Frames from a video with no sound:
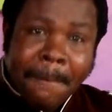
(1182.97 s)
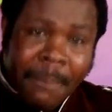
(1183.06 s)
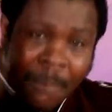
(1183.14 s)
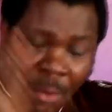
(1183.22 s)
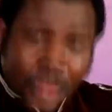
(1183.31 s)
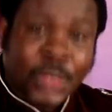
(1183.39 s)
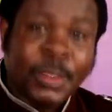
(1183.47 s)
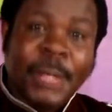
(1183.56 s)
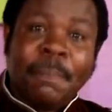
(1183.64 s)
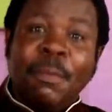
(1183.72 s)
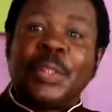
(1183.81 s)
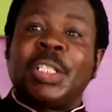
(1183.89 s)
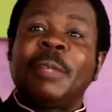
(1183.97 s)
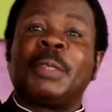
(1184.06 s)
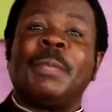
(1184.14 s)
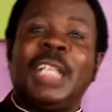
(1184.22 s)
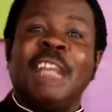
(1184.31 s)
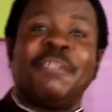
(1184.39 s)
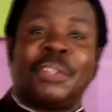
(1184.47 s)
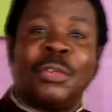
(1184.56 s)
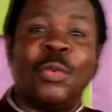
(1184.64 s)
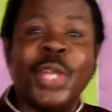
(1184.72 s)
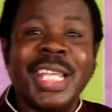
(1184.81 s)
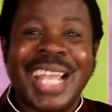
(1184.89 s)
Most Muslims believe
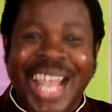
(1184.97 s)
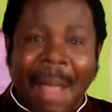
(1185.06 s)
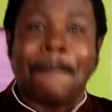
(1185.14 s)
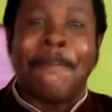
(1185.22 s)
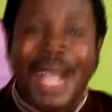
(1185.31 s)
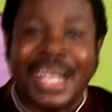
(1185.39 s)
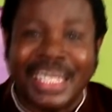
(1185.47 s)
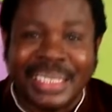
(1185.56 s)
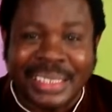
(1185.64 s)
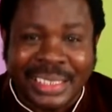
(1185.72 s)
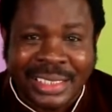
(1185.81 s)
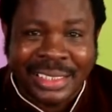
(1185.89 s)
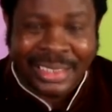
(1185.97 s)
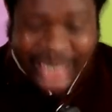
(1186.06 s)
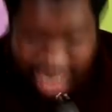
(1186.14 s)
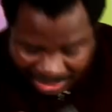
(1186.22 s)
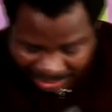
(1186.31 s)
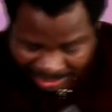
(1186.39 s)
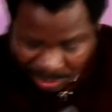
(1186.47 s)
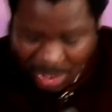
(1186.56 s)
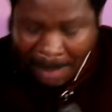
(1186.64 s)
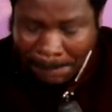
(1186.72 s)
we are pagans. Us, we are